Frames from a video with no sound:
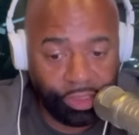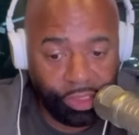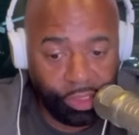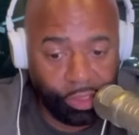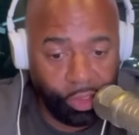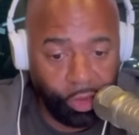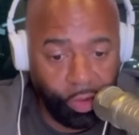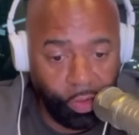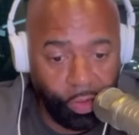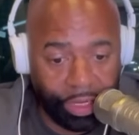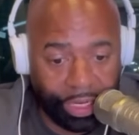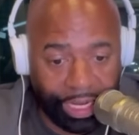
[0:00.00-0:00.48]
you
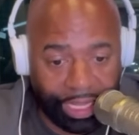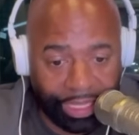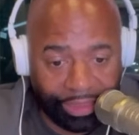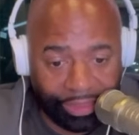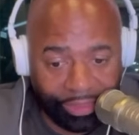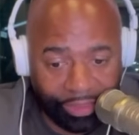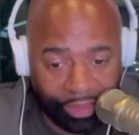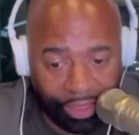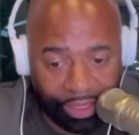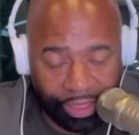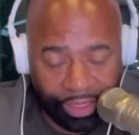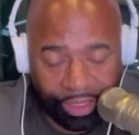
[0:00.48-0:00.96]
know, and I
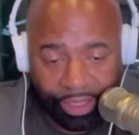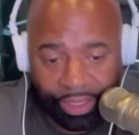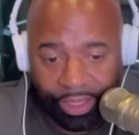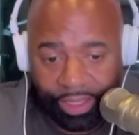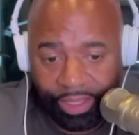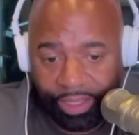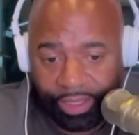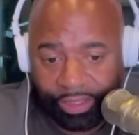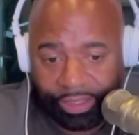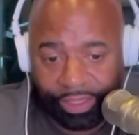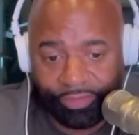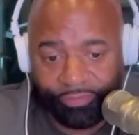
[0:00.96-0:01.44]
think
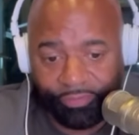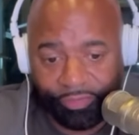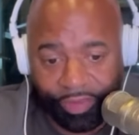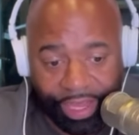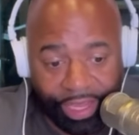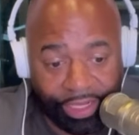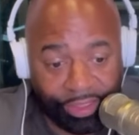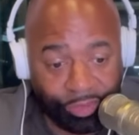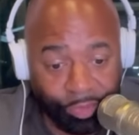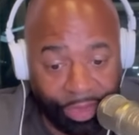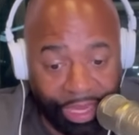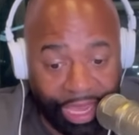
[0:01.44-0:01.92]
the
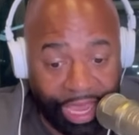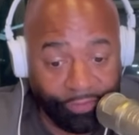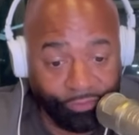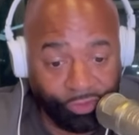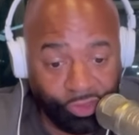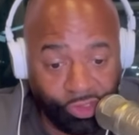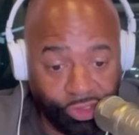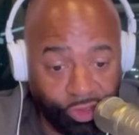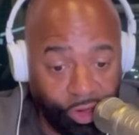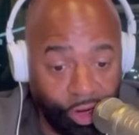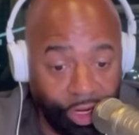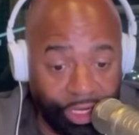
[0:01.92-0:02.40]
fans may have
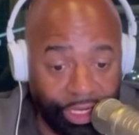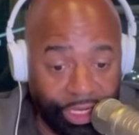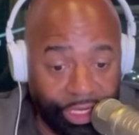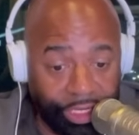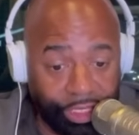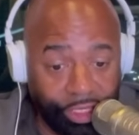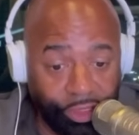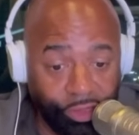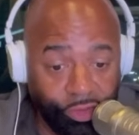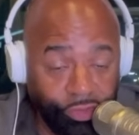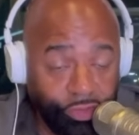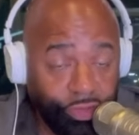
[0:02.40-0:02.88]
to start
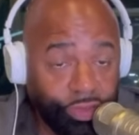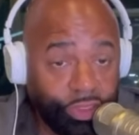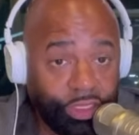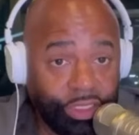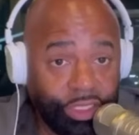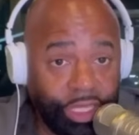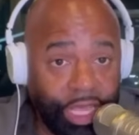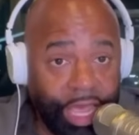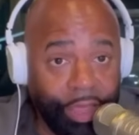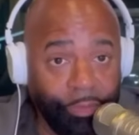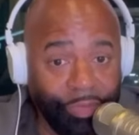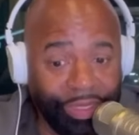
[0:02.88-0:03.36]
getting used to
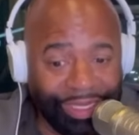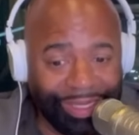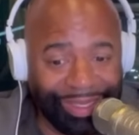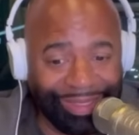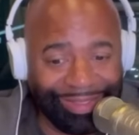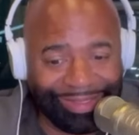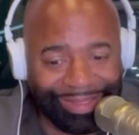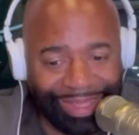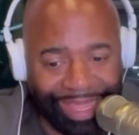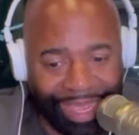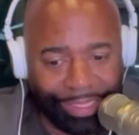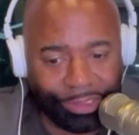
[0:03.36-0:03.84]
that,
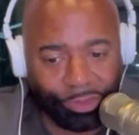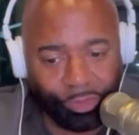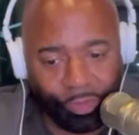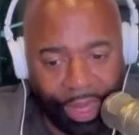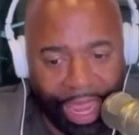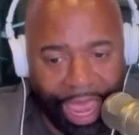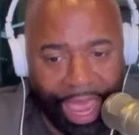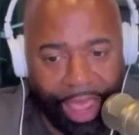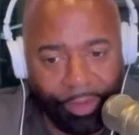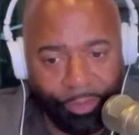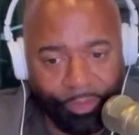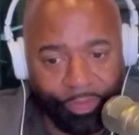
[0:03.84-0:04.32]
because that's what
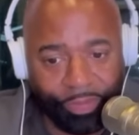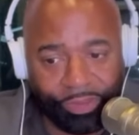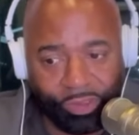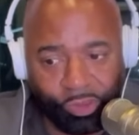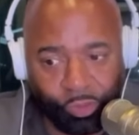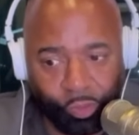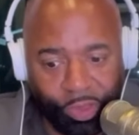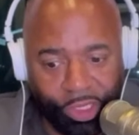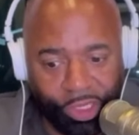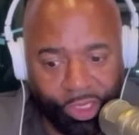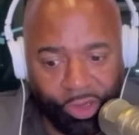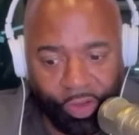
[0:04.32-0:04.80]

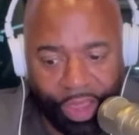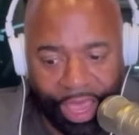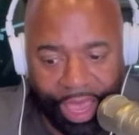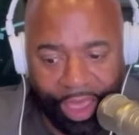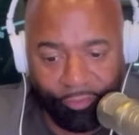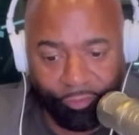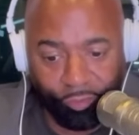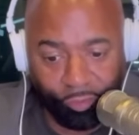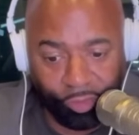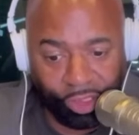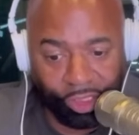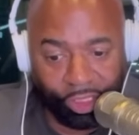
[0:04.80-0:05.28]
happens when you
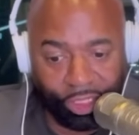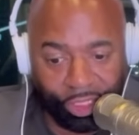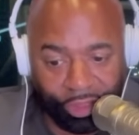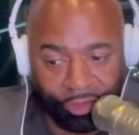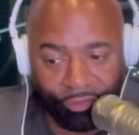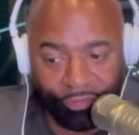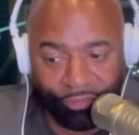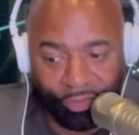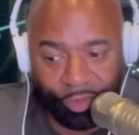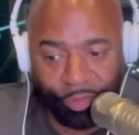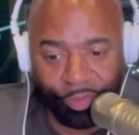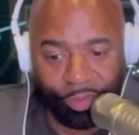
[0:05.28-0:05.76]
have really
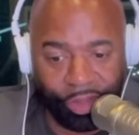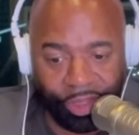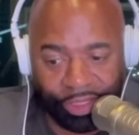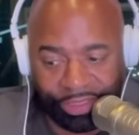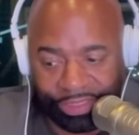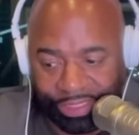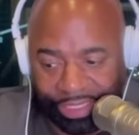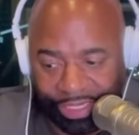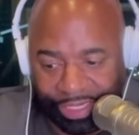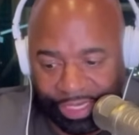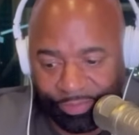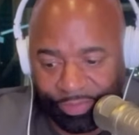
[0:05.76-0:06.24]
good football
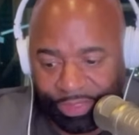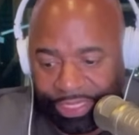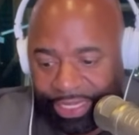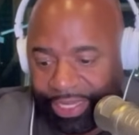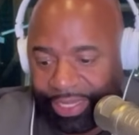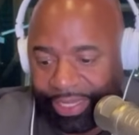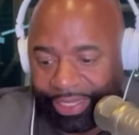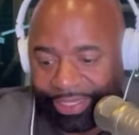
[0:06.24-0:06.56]
teams.